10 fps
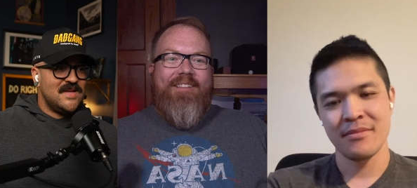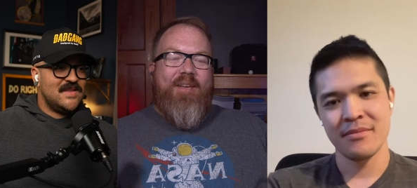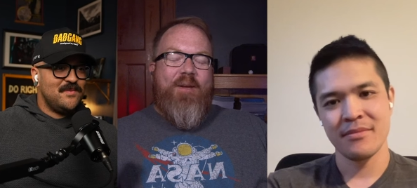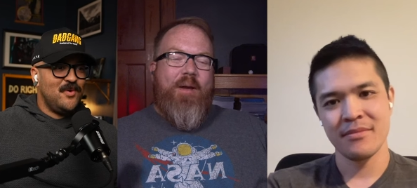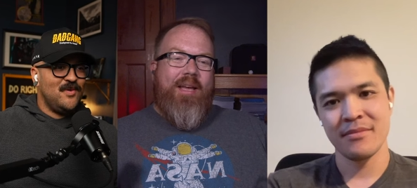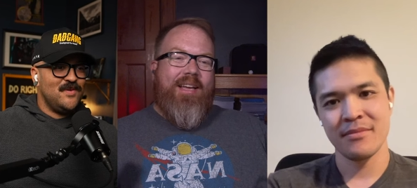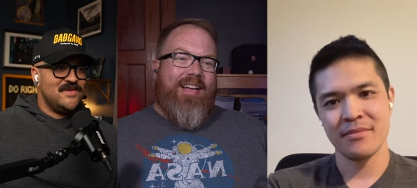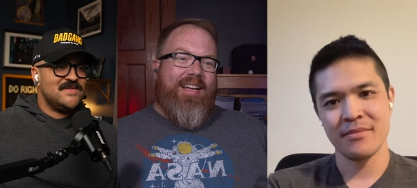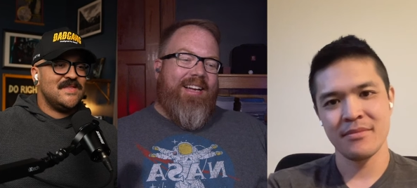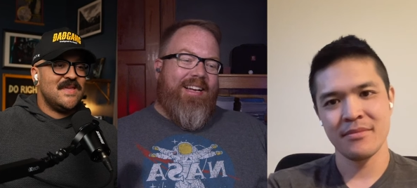Speaker 1: at the pool when
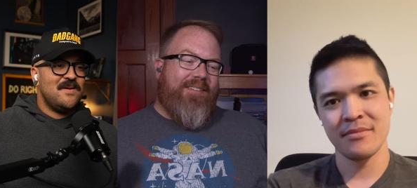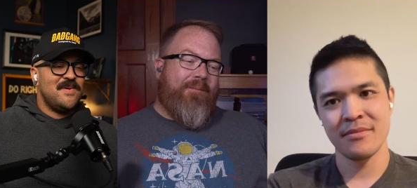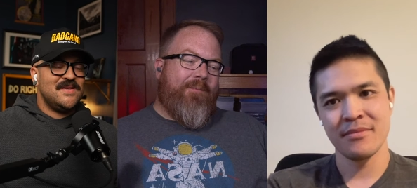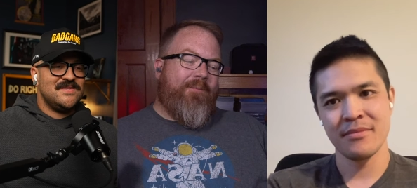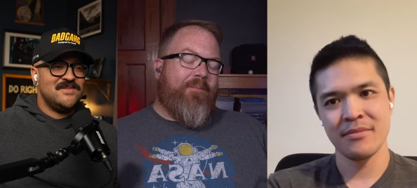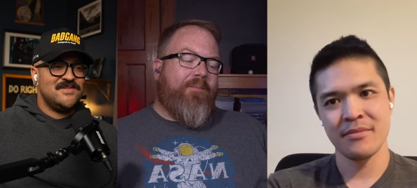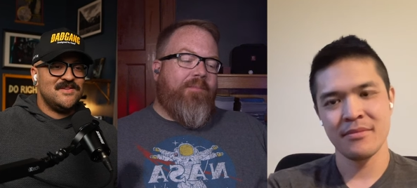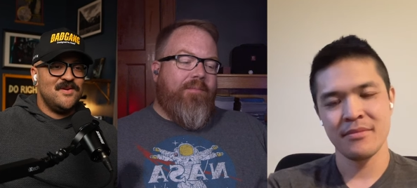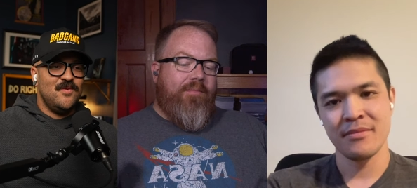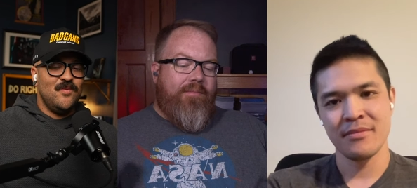you sent that message.
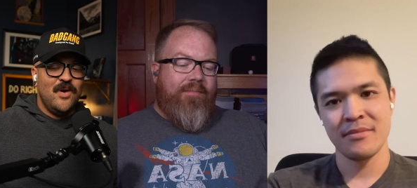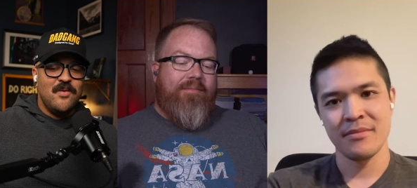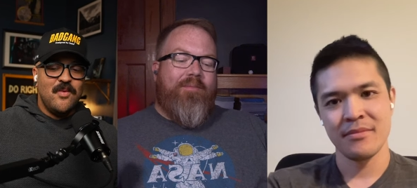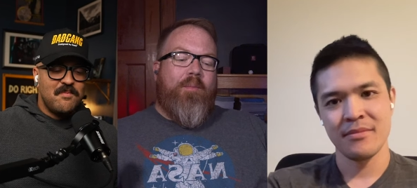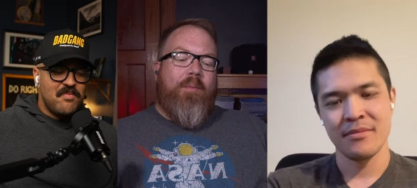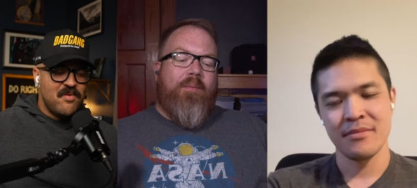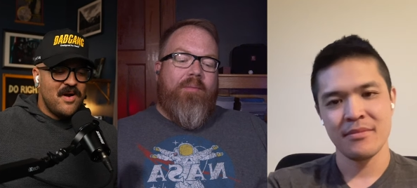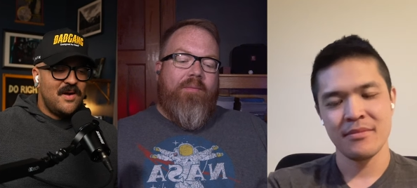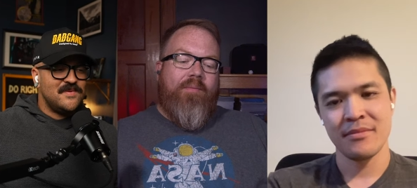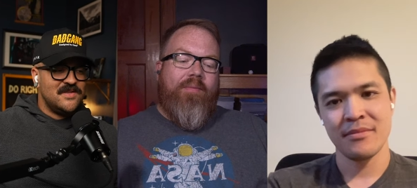So, what what
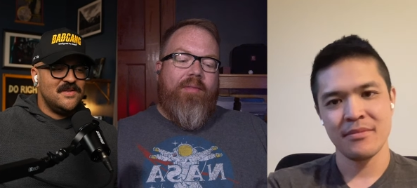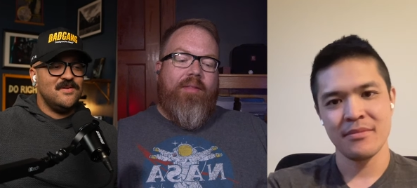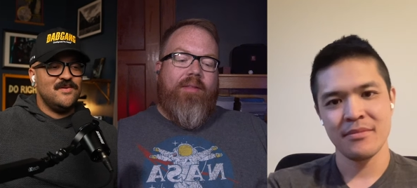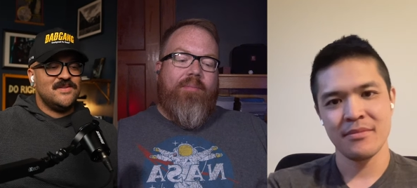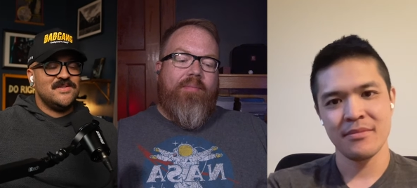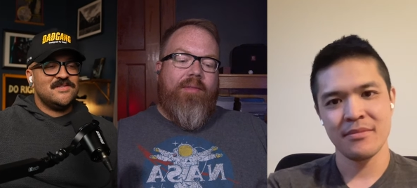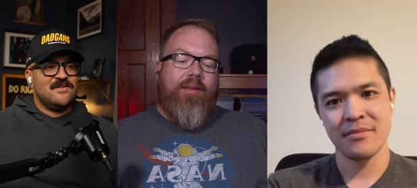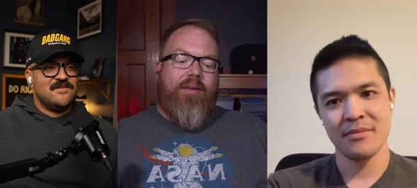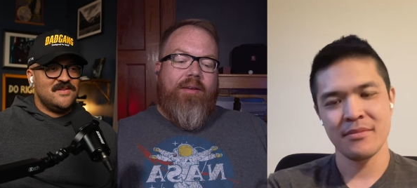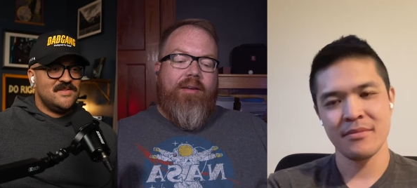prompted you to
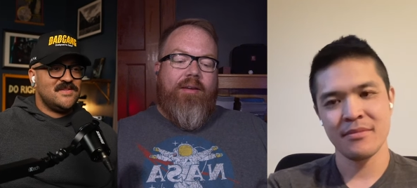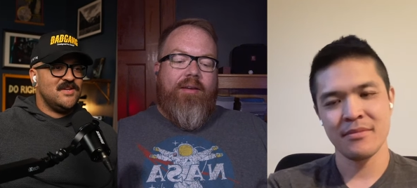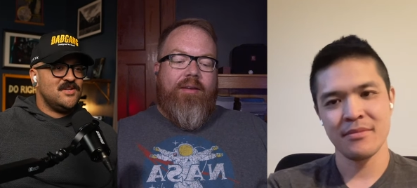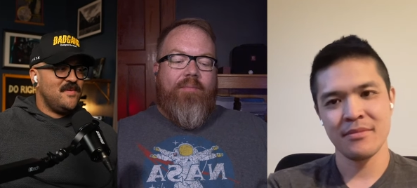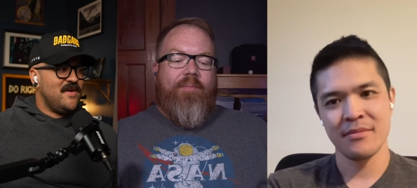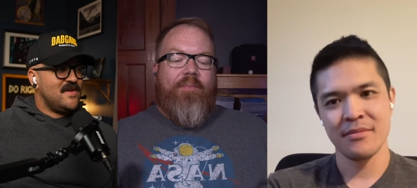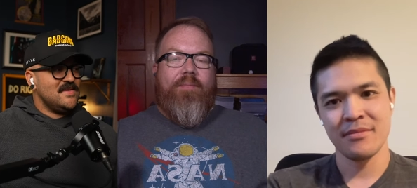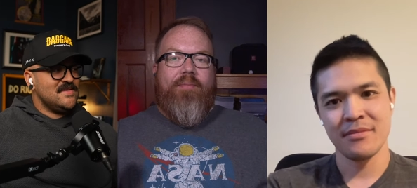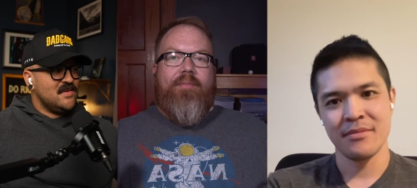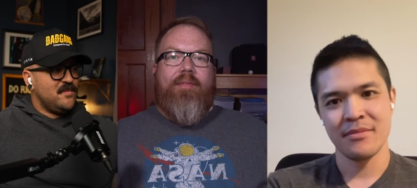start the discussion about
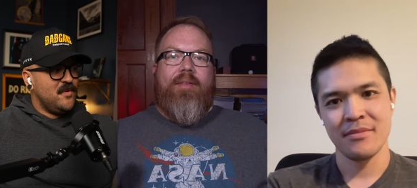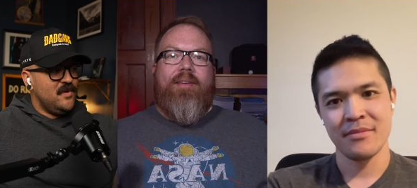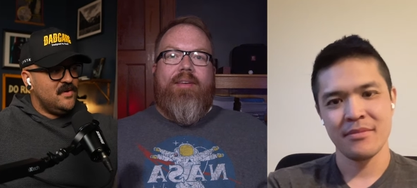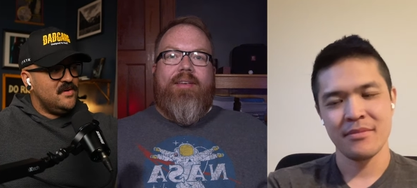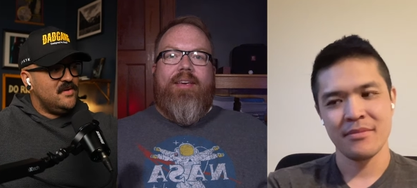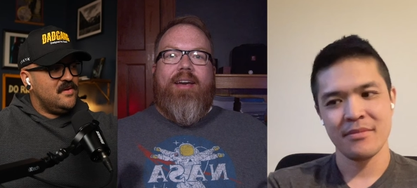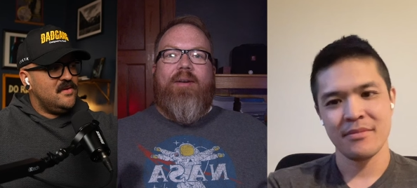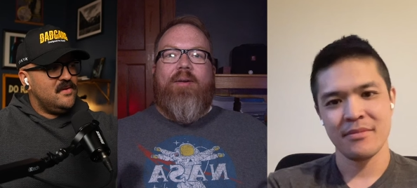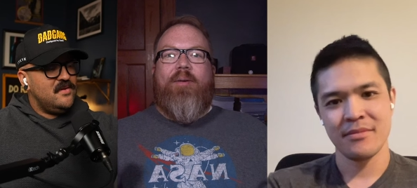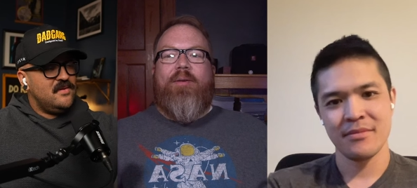kids at the pool? Okay,
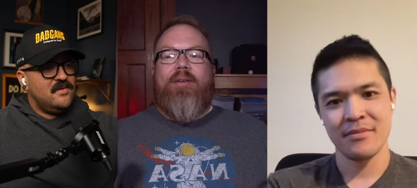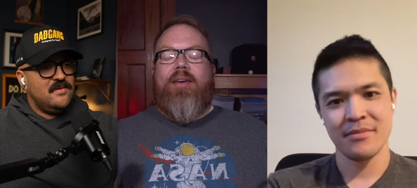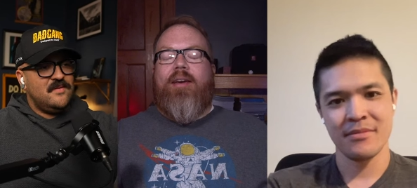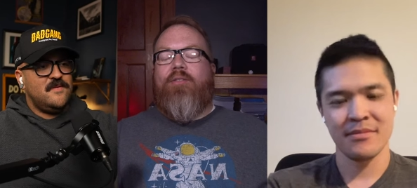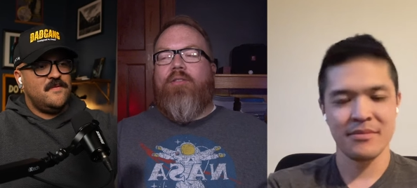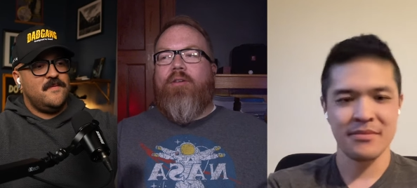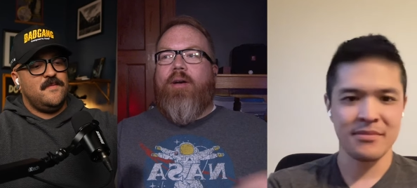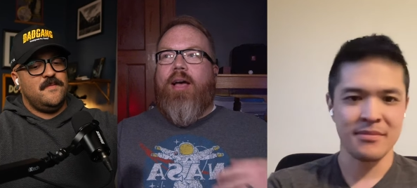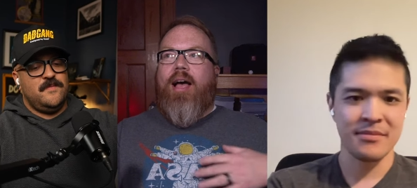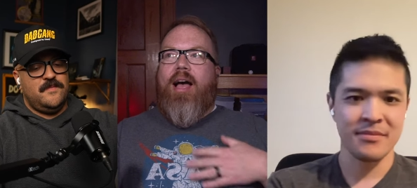
Speaker 2: okay so
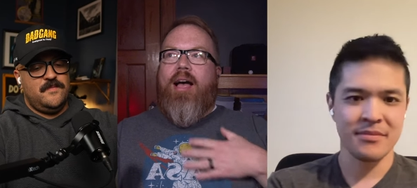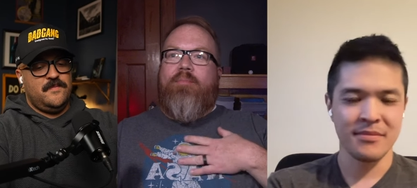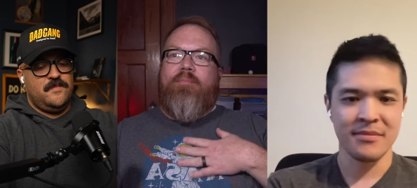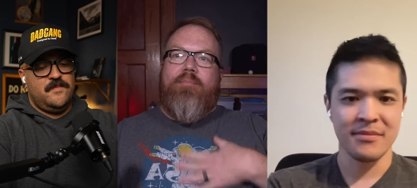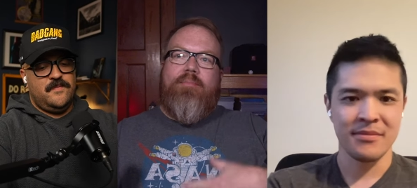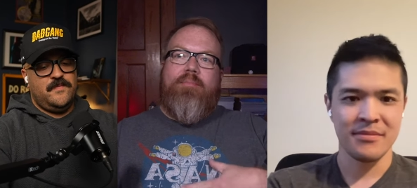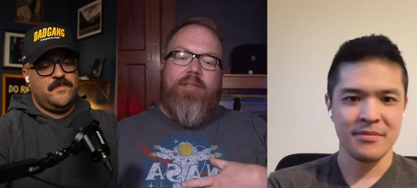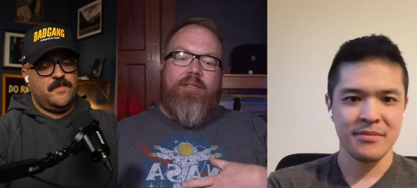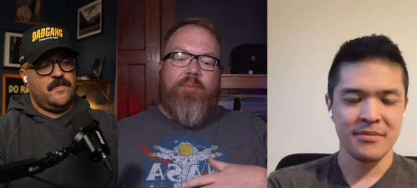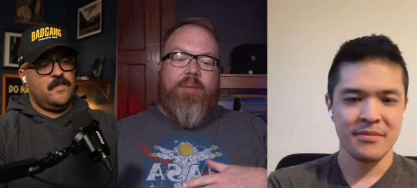I'm in a
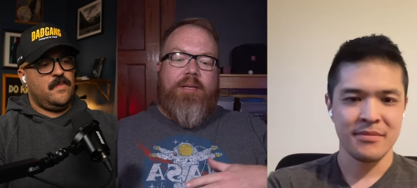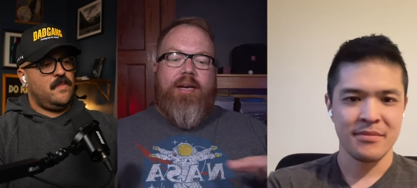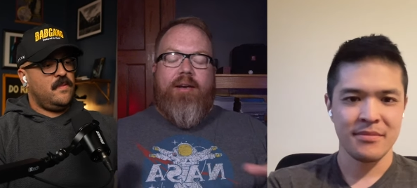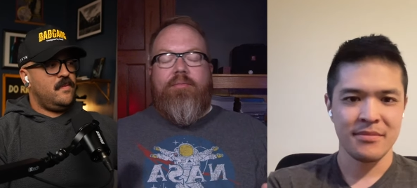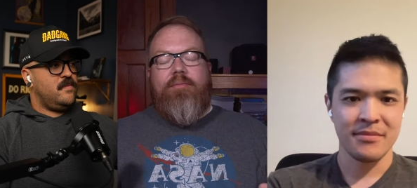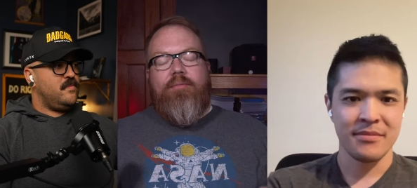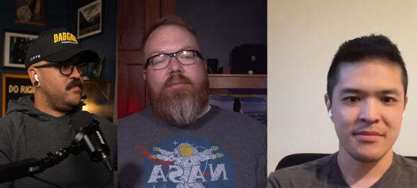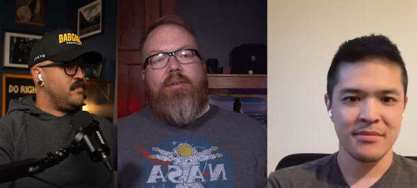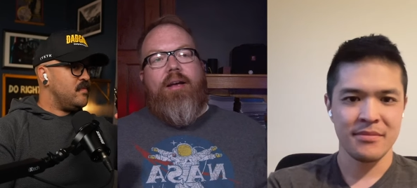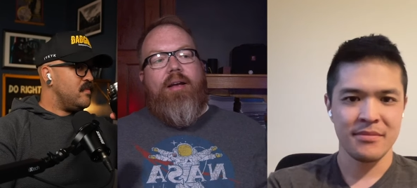small town.
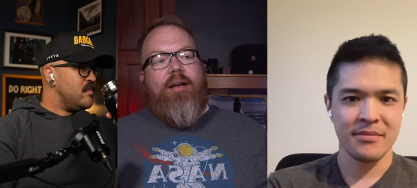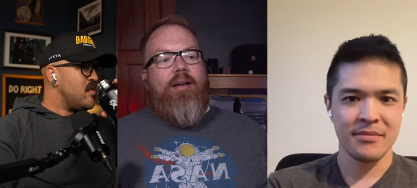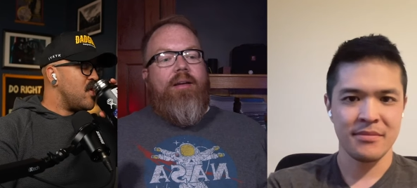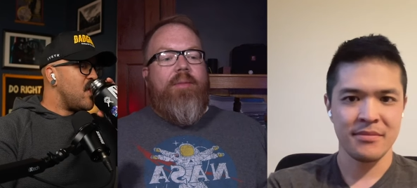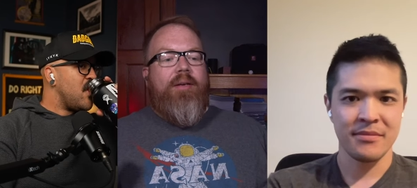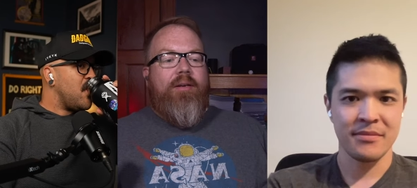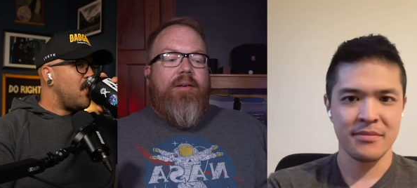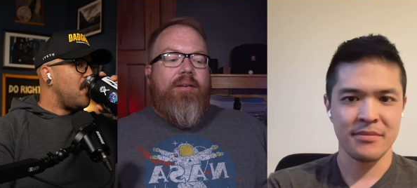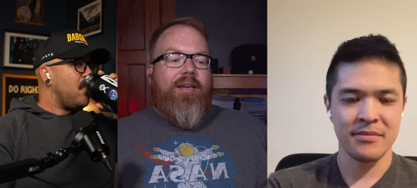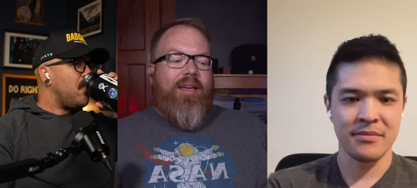Um, like,
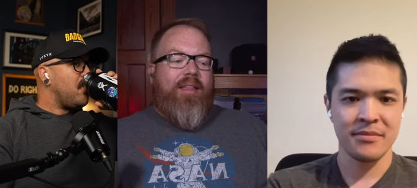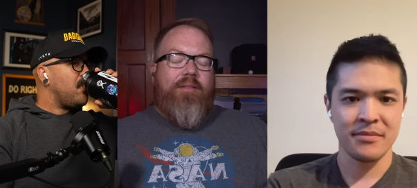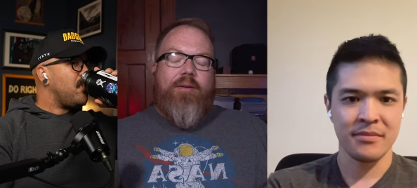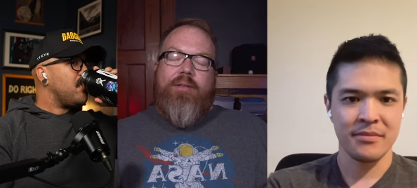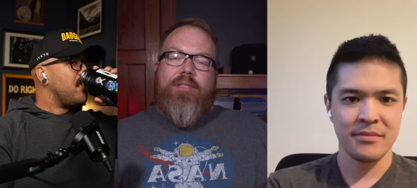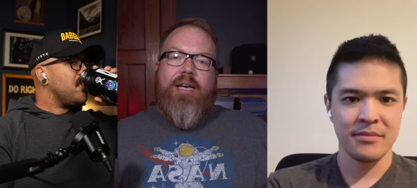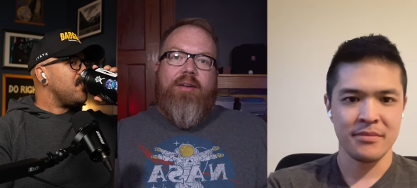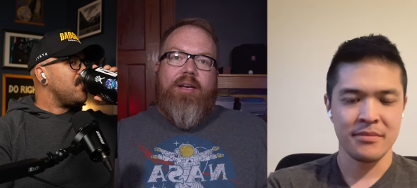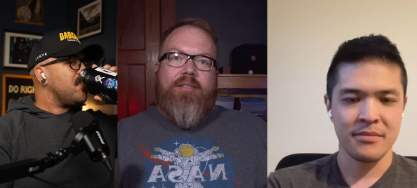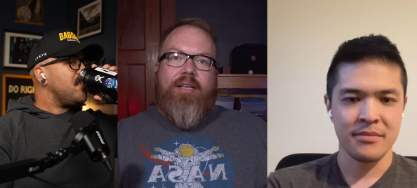I think the whole town has
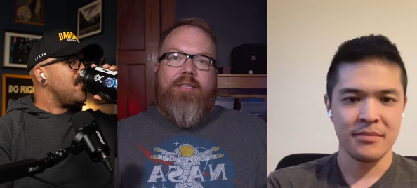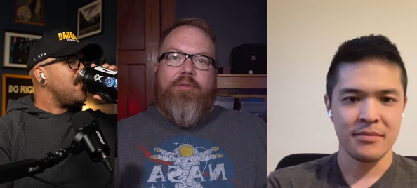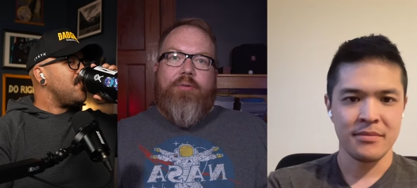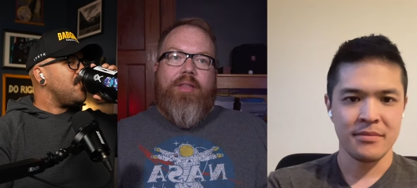less than 3,000